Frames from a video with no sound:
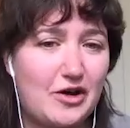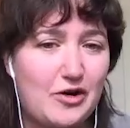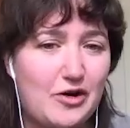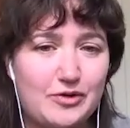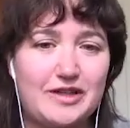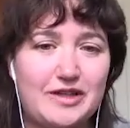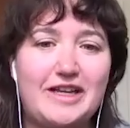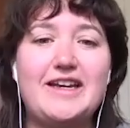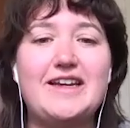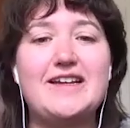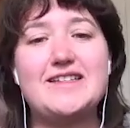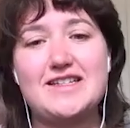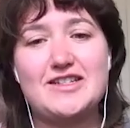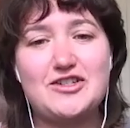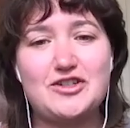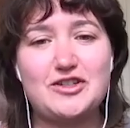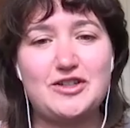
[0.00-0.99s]
only
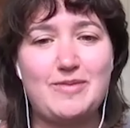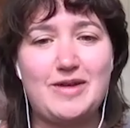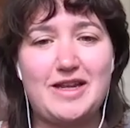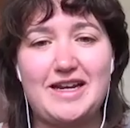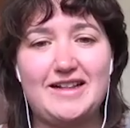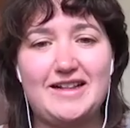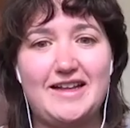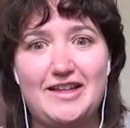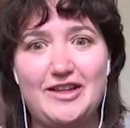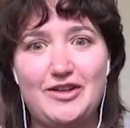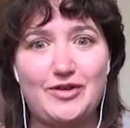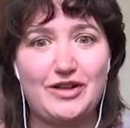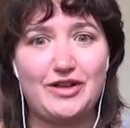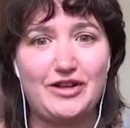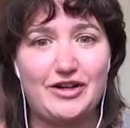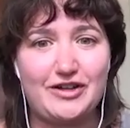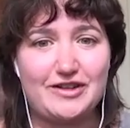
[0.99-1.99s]
essentially meaning like you can
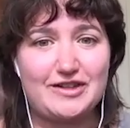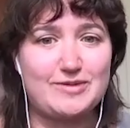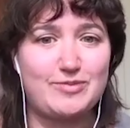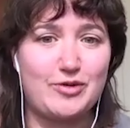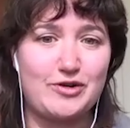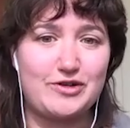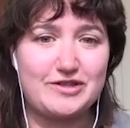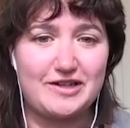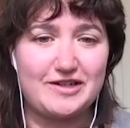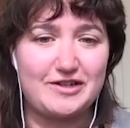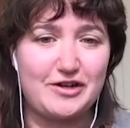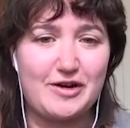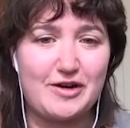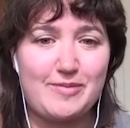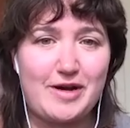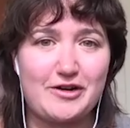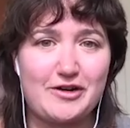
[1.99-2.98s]
look at the spores under
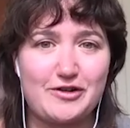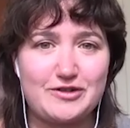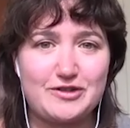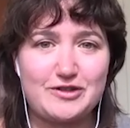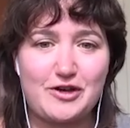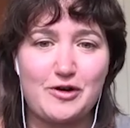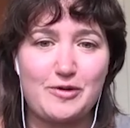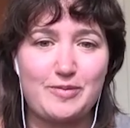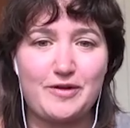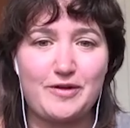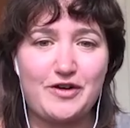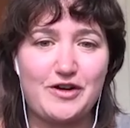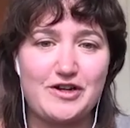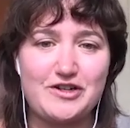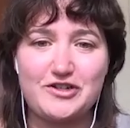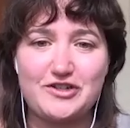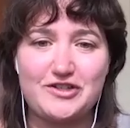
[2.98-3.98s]
a microscope if you're
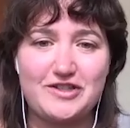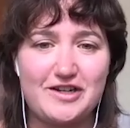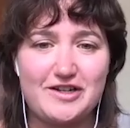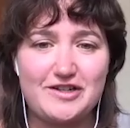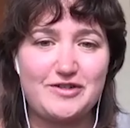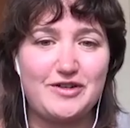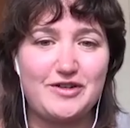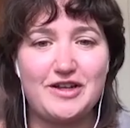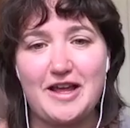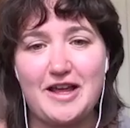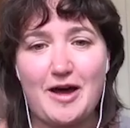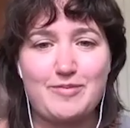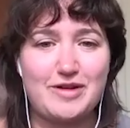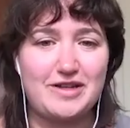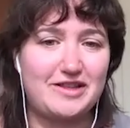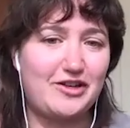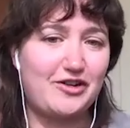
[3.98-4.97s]
interested in doing that
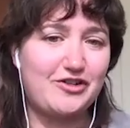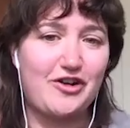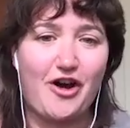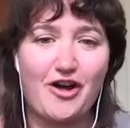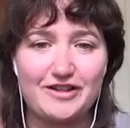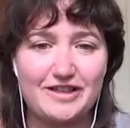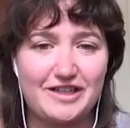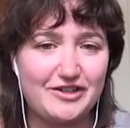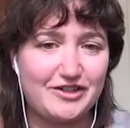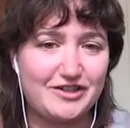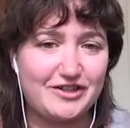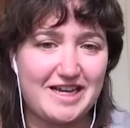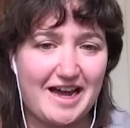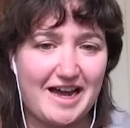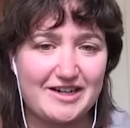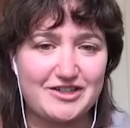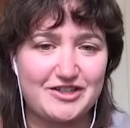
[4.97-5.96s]
but they're not legal to
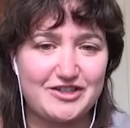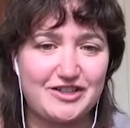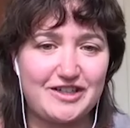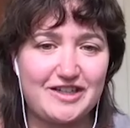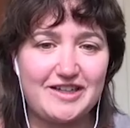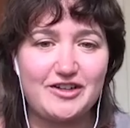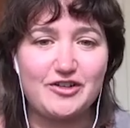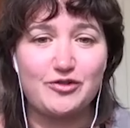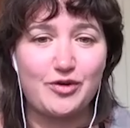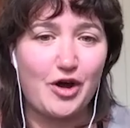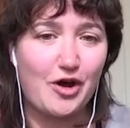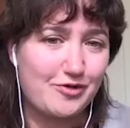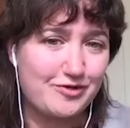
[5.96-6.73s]
actually grow